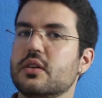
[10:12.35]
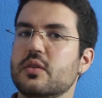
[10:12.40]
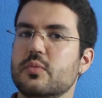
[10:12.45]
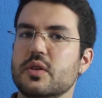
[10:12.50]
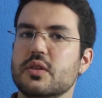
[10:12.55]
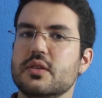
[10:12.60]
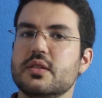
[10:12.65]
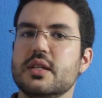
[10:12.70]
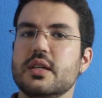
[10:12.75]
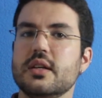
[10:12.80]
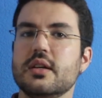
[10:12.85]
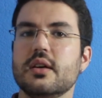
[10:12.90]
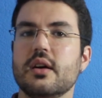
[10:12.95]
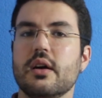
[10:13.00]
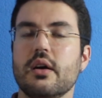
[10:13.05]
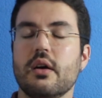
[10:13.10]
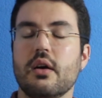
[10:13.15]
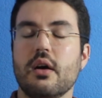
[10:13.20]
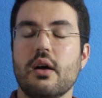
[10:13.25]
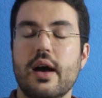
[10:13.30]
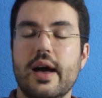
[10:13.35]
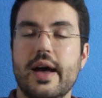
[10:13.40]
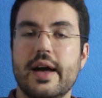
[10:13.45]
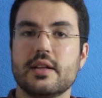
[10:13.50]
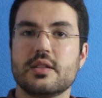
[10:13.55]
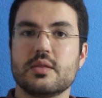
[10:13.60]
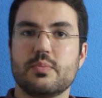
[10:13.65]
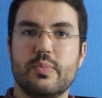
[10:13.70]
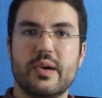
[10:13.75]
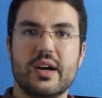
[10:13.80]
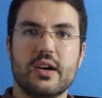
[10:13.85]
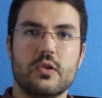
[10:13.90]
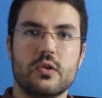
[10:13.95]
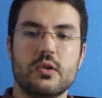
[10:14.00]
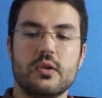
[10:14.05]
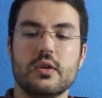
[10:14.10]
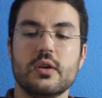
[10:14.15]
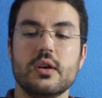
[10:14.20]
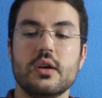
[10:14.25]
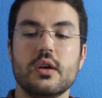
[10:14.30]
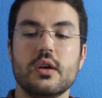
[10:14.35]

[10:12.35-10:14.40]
community, and parole,